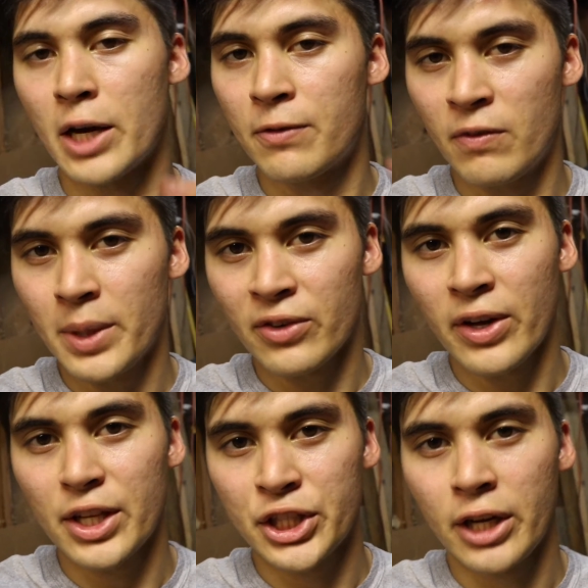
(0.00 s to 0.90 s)
Now if you've been
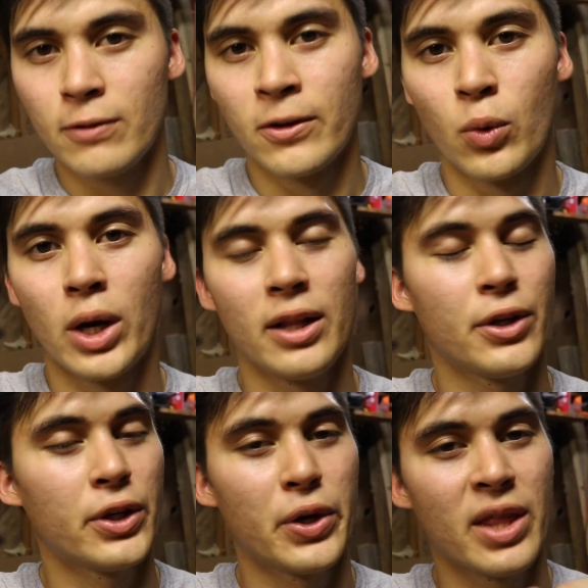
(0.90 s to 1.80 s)
around the channel for a while,
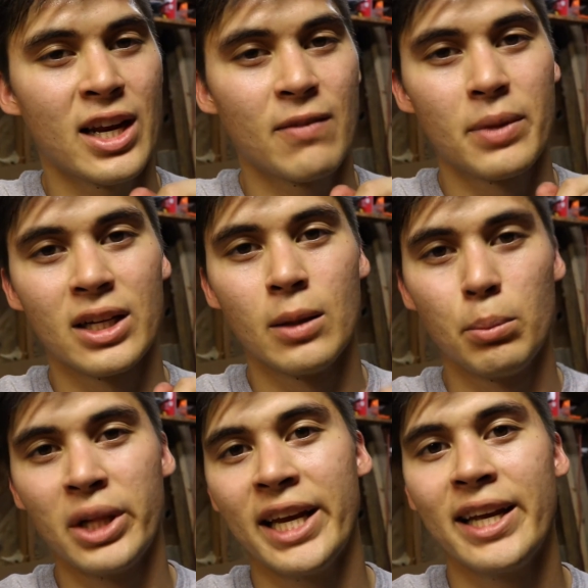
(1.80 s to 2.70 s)
you'll know that I've been
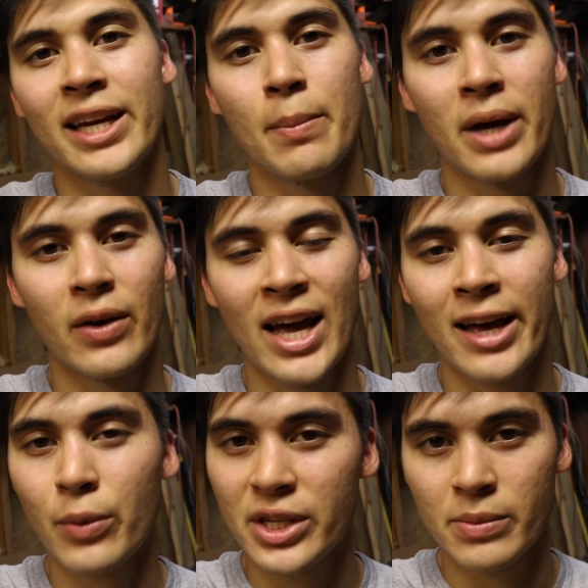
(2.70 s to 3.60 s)
complaining about
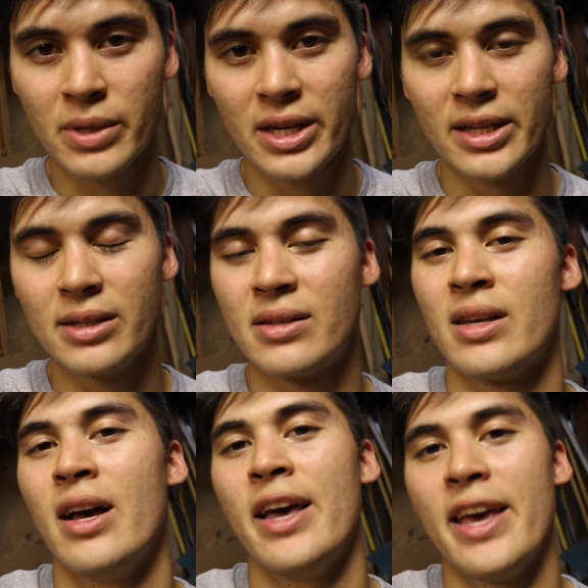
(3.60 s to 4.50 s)
highway speeds
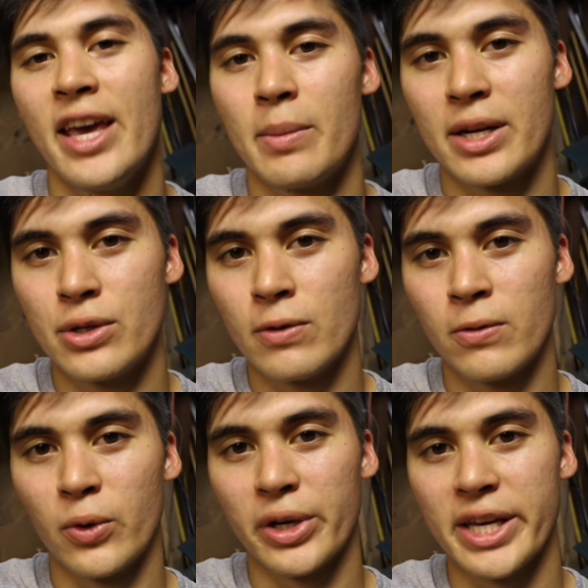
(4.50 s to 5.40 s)
in my
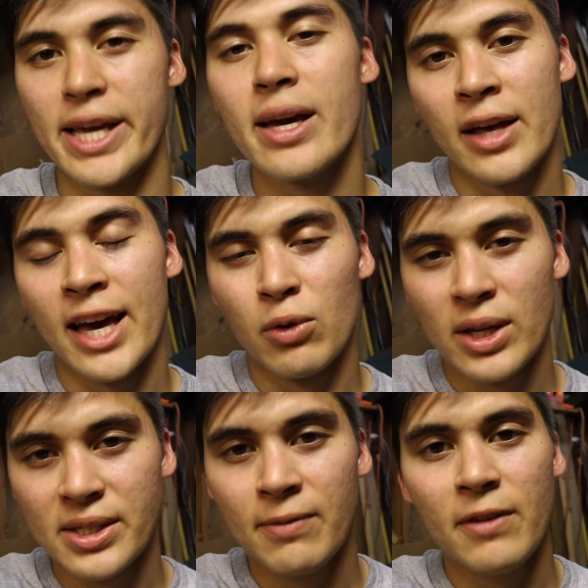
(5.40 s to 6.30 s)
240. At
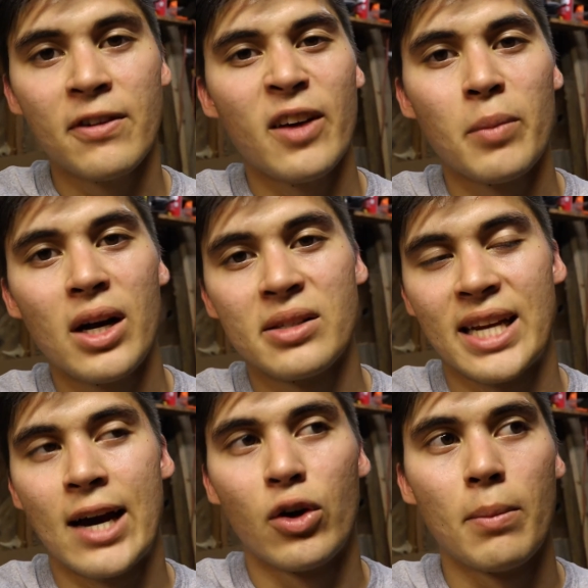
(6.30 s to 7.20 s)
around 75 miles an
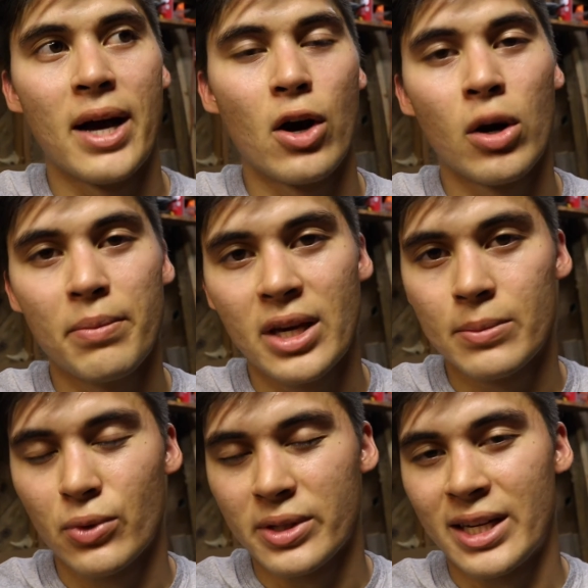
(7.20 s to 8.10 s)
hour, my RPMs
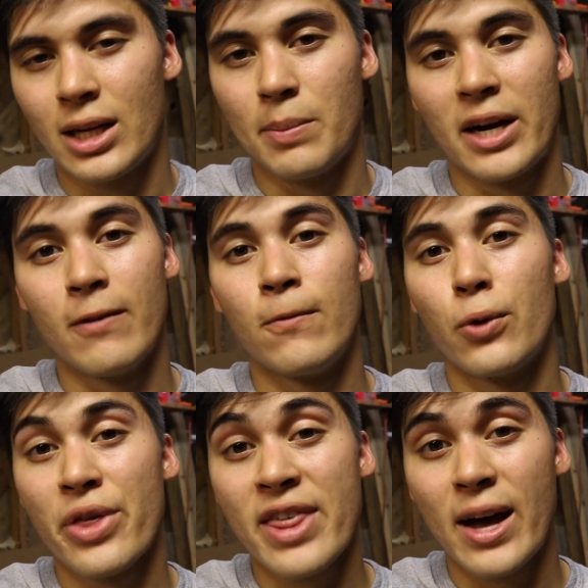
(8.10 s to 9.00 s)
would sit at about
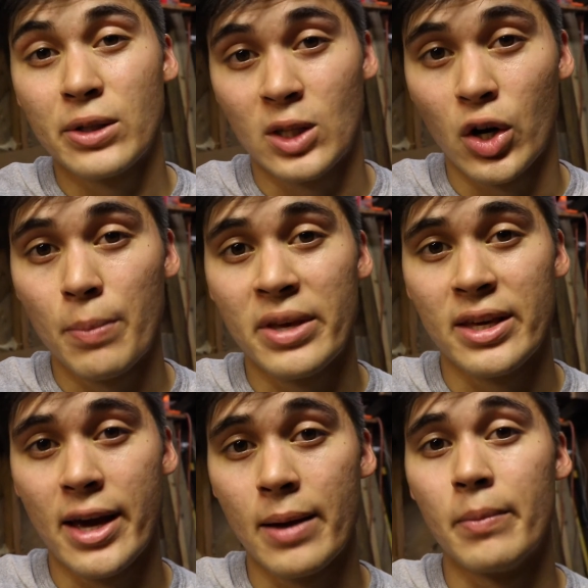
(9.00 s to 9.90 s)
4,000
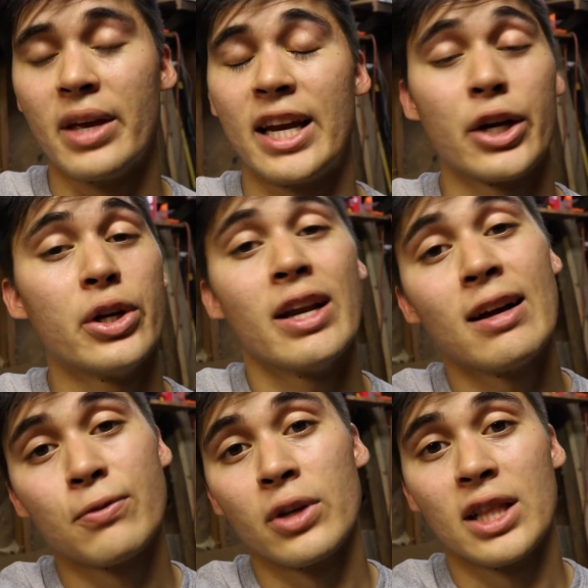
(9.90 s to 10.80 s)
RPM, and I could
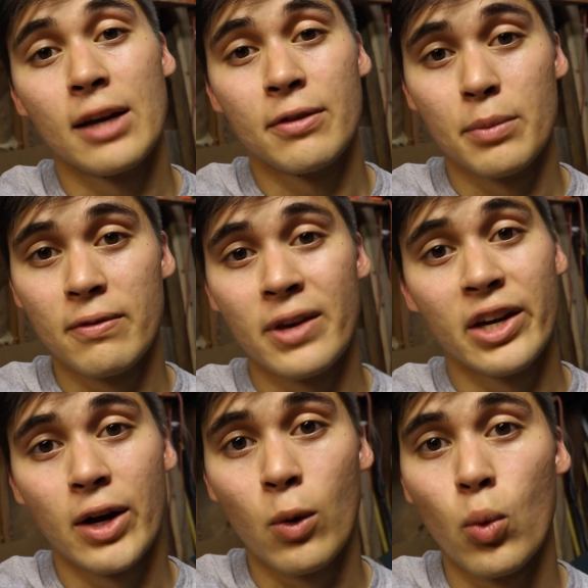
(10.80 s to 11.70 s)
not for the life of me
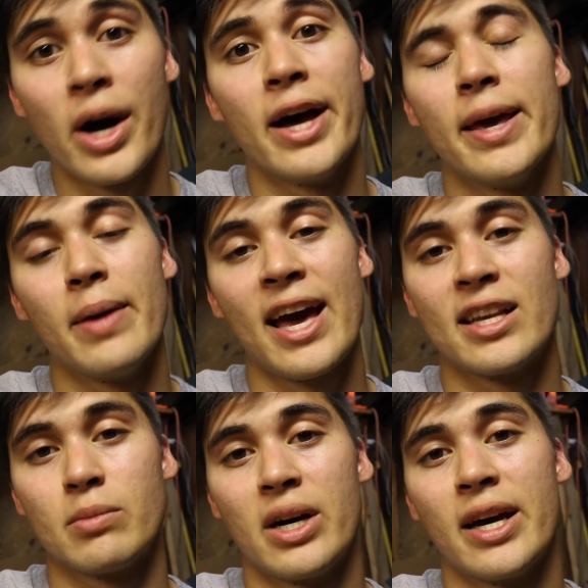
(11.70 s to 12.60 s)
figure out why,
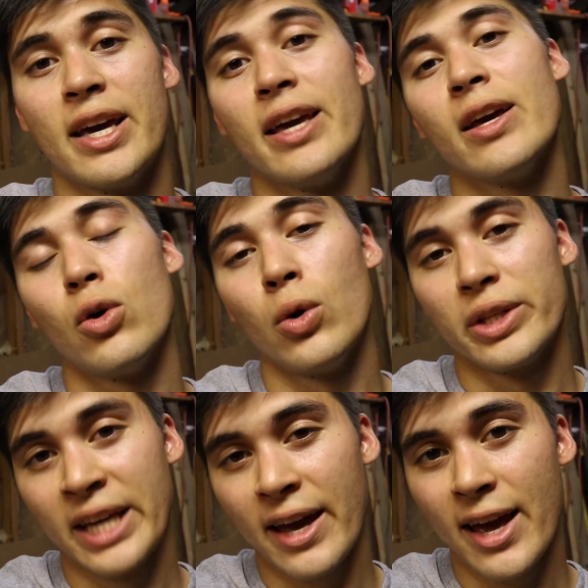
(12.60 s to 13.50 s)
as my old
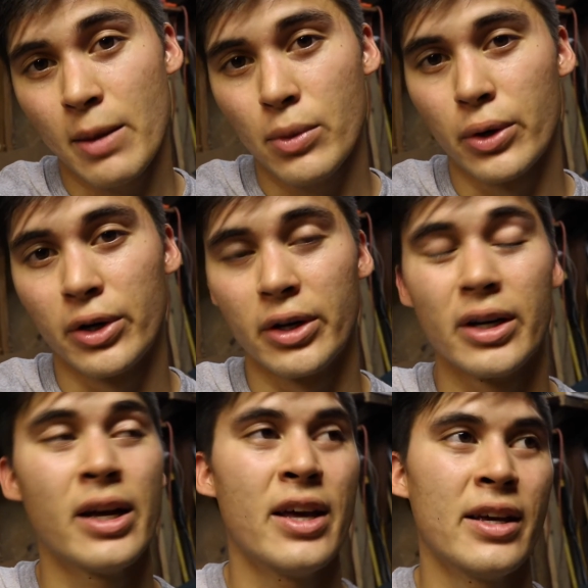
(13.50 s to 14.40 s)
KA motor
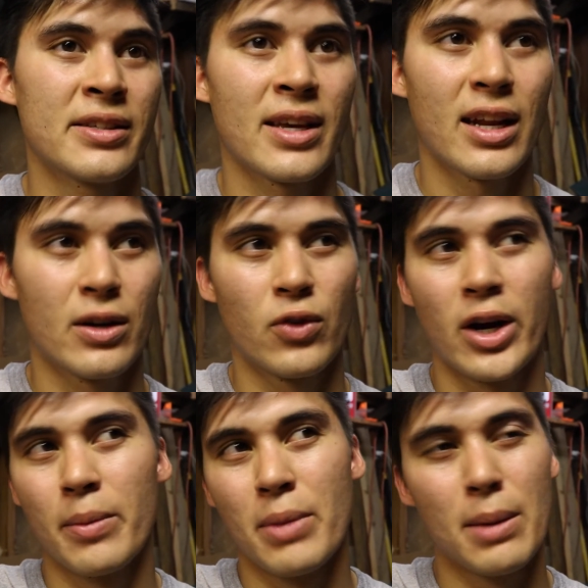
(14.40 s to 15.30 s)
sat at
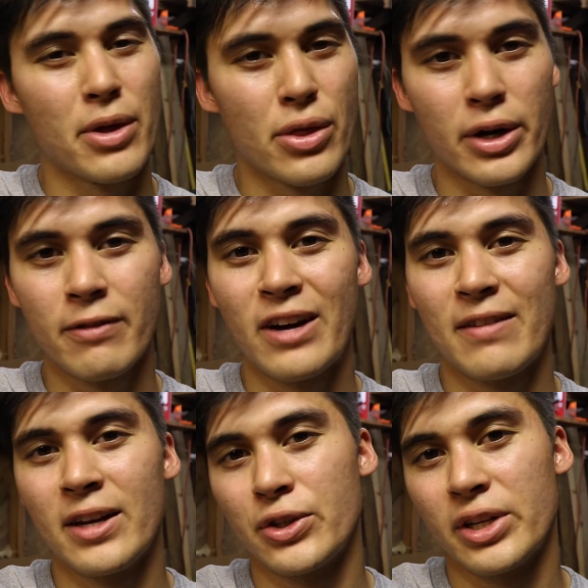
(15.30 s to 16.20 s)
around maybe
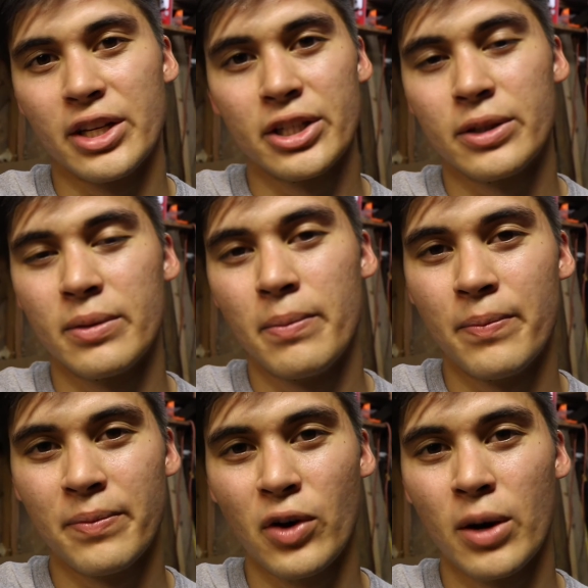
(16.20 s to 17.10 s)
3,500-ish
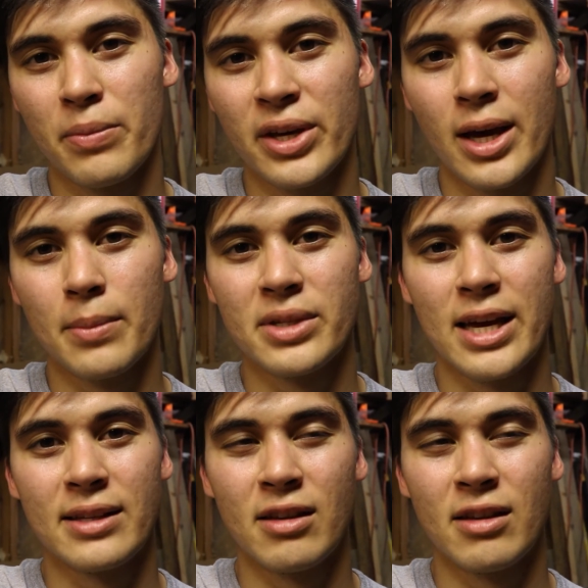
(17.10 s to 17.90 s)
RPMs at